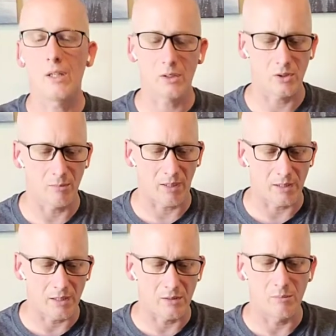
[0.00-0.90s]
actually you might
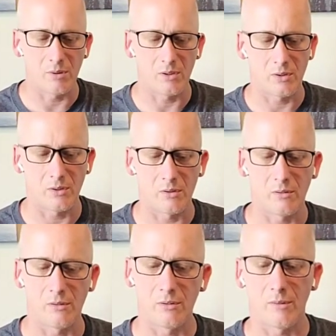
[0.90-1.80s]
need to, because
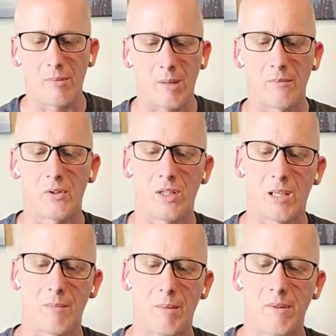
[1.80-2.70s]
the bottom of your
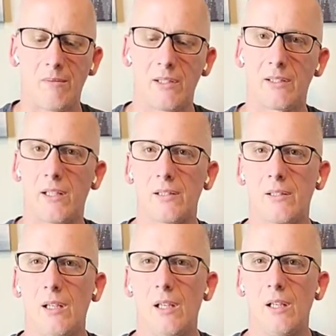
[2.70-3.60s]
tank might be
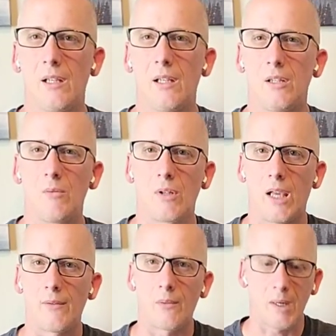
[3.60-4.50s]
recessed and you want to
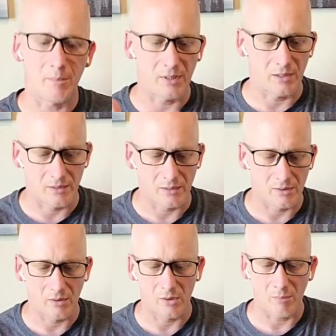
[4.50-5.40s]
have it right up against it,
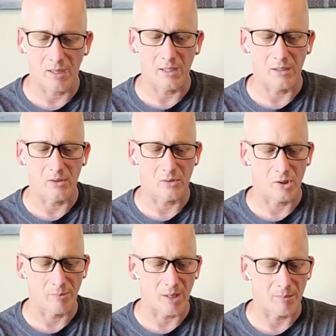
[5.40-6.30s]
so you might need to use it on
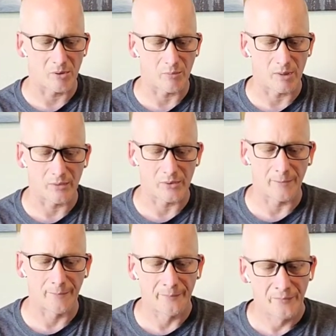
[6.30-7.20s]
the bottom as well.
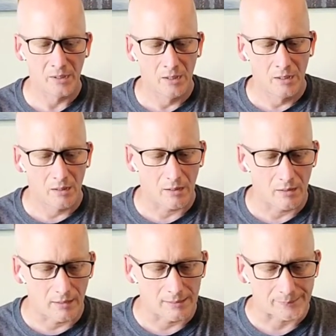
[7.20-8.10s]
So,
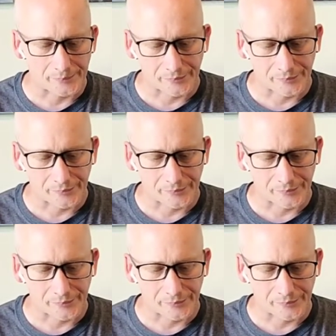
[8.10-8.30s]
all right.